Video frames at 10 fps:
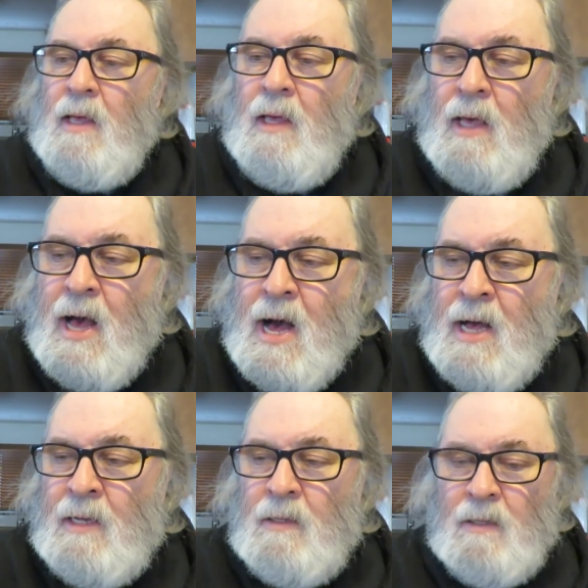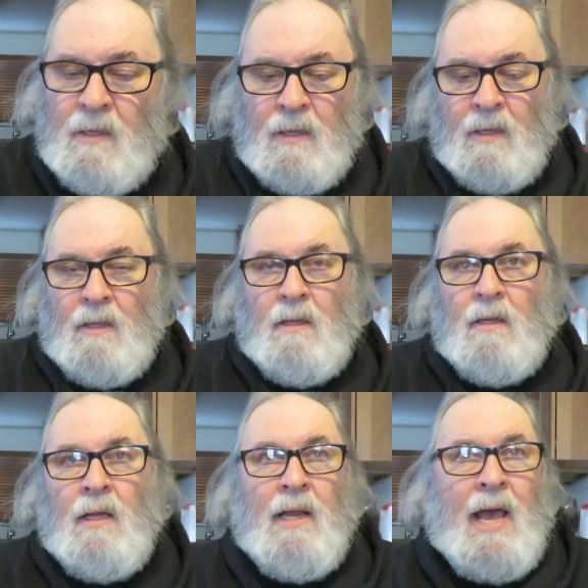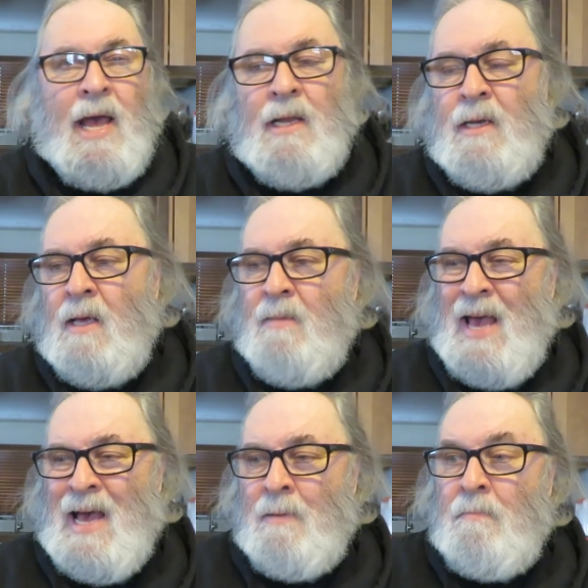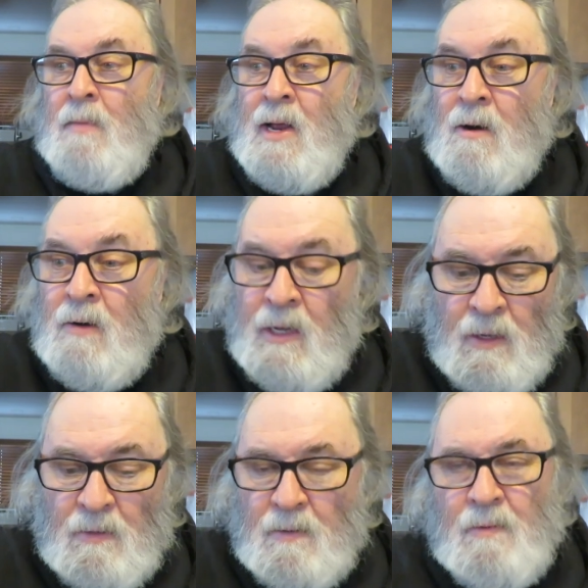He had an aunt named Aunt Mary.